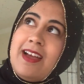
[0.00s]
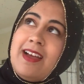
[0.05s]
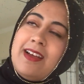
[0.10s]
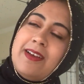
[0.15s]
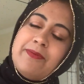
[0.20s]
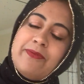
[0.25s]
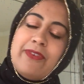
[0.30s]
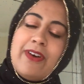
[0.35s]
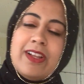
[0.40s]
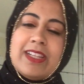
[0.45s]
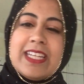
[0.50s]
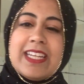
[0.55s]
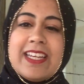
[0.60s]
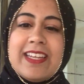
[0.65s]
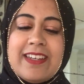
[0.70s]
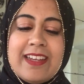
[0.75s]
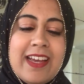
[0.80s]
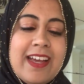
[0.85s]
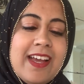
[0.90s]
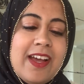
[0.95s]
I'm falling
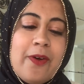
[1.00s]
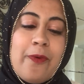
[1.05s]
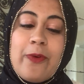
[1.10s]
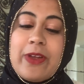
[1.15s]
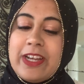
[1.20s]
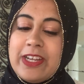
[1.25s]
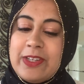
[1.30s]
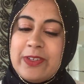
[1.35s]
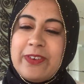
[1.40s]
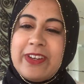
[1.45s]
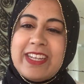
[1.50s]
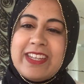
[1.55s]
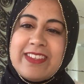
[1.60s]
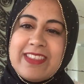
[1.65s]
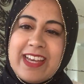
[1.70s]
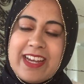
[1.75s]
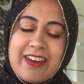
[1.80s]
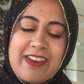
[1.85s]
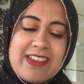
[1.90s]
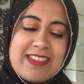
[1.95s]
in. We didn't do any of
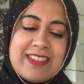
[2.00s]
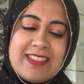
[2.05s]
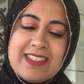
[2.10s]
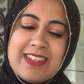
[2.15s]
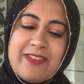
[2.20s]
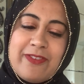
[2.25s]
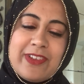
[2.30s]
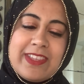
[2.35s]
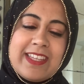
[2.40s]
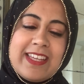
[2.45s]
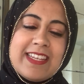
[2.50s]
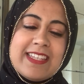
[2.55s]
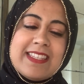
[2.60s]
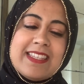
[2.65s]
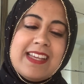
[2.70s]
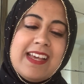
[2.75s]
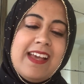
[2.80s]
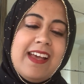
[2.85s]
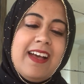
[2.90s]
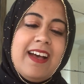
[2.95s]
that crazy stuff with kids.
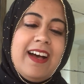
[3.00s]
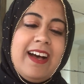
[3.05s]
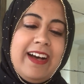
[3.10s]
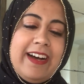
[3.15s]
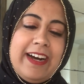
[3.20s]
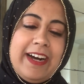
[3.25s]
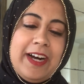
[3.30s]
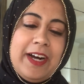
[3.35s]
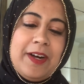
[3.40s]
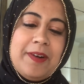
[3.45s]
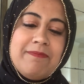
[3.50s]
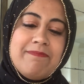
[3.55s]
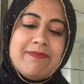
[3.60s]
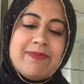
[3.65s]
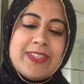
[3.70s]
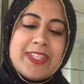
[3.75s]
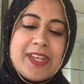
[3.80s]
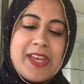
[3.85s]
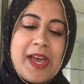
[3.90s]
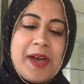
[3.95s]
So
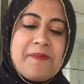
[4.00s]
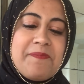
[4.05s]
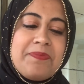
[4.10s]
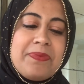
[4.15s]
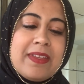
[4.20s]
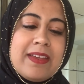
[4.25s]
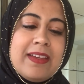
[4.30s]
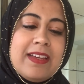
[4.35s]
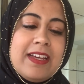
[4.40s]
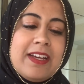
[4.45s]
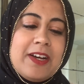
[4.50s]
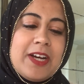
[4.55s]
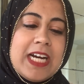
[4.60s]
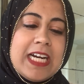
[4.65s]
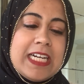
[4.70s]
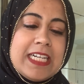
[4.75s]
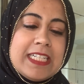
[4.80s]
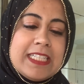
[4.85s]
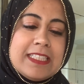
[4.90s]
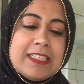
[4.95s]
yeah.
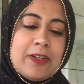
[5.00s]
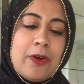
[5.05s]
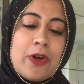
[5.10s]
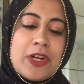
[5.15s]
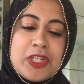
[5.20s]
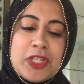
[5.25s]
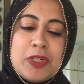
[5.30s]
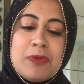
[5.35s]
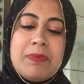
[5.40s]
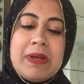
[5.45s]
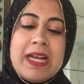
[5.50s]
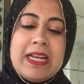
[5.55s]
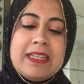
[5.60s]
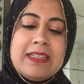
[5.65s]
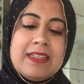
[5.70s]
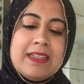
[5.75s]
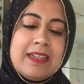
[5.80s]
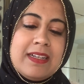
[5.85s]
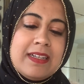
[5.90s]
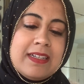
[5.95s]
Horseshoe Bend,
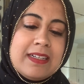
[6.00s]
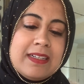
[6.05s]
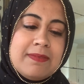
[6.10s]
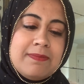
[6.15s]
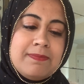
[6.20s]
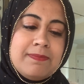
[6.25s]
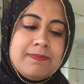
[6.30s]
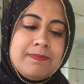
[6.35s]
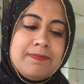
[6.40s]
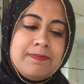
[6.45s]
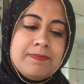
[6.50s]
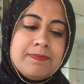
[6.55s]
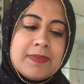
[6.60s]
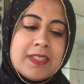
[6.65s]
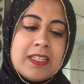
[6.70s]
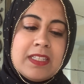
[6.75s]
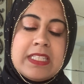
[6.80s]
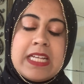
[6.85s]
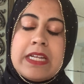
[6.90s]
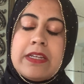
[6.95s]

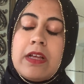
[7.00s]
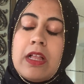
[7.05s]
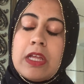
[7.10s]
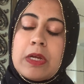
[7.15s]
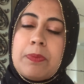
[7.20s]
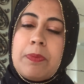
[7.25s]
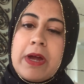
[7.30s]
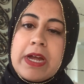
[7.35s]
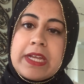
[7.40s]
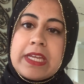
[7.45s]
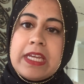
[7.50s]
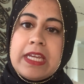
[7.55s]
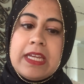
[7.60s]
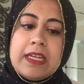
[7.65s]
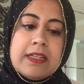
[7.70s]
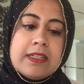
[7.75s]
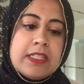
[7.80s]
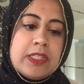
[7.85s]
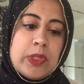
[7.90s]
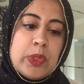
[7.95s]
$10
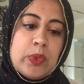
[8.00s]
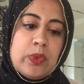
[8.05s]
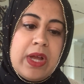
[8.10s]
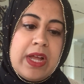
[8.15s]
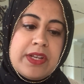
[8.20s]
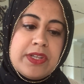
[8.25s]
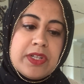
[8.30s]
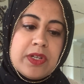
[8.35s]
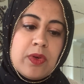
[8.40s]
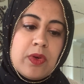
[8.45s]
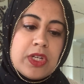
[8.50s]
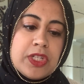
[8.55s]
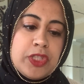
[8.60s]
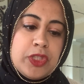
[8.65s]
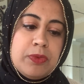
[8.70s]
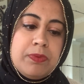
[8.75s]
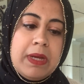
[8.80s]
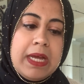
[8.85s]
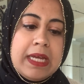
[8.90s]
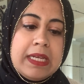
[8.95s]
parking to enter
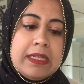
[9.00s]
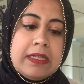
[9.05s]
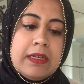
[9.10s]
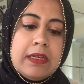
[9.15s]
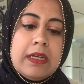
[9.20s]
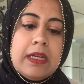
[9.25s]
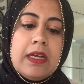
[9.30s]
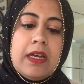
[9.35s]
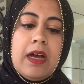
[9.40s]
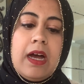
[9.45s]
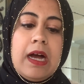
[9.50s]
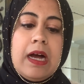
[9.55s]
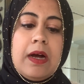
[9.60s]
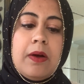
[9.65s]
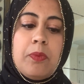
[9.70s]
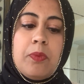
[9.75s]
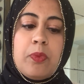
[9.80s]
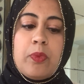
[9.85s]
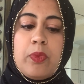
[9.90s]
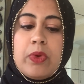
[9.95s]
Horseshoe Bend.
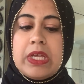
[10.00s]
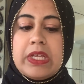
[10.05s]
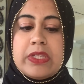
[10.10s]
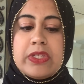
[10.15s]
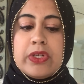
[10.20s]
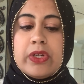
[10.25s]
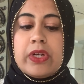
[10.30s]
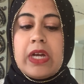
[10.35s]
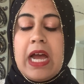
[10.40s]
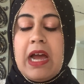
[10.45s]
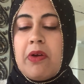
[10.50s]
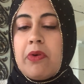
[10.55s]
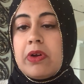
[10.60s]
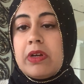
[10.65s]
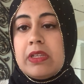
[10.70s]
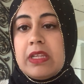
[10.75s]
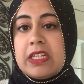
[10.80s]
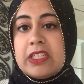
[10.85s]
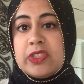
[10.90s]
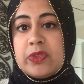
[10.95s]
We took our
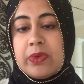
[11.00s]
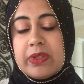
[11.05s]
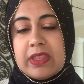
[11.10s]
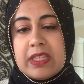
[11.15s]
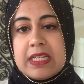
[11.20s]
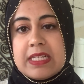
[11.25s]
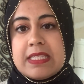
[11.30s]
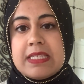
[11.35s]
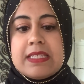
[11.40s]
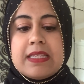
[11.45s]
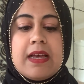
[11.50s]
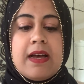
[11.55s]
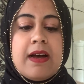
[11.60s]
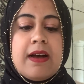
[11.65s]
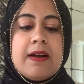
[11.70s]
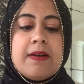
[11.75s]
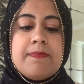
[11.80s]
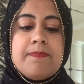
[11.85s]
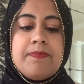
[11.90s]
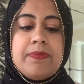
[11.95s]
lunch with us,
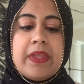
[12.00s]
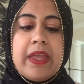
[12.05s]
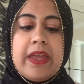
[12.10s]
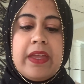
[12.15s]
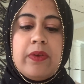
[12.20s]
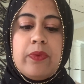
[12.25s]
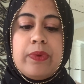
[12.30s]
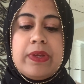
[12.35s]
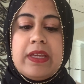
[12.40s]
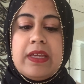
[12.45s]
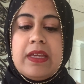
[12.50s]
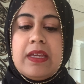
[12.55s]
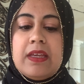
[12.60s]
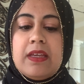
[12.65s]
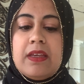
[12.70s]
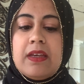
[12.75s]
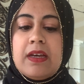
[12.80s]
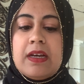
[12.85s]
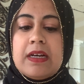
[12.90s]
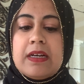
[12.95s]
and we